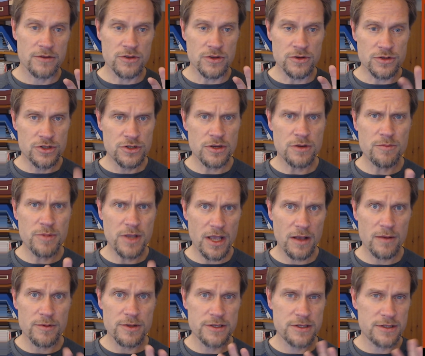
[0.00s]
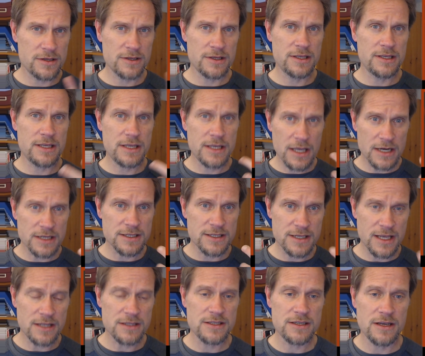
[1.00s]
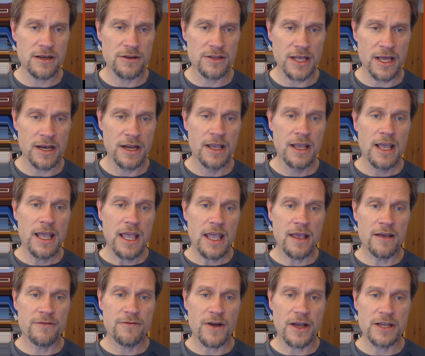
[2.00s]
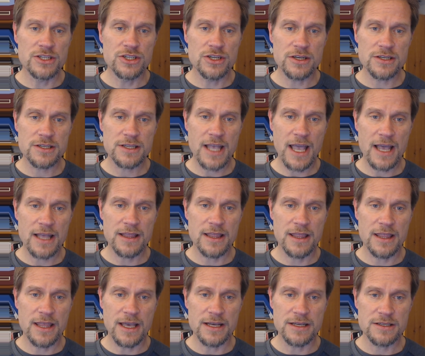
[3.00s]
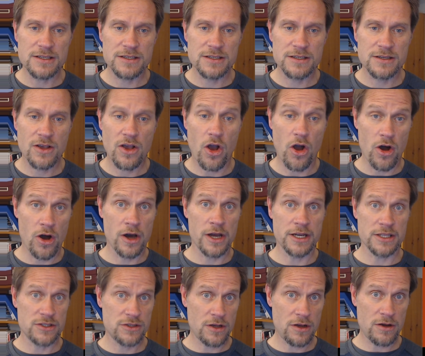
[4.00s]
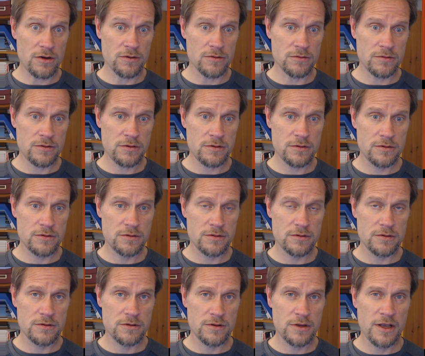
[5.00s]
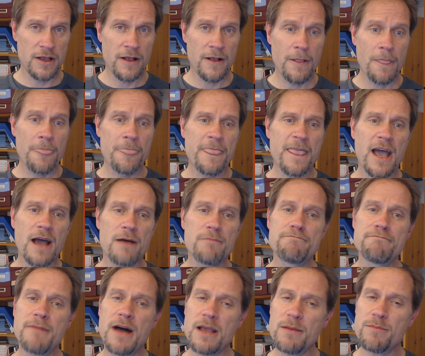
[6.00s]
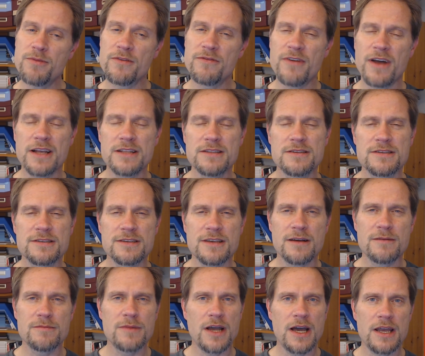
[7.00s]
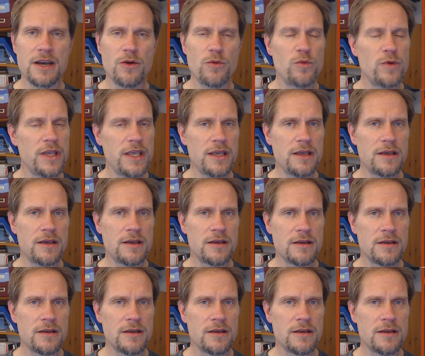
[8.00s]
should be able to get a sense here that if I just had this on its own, that might provide some kind of weak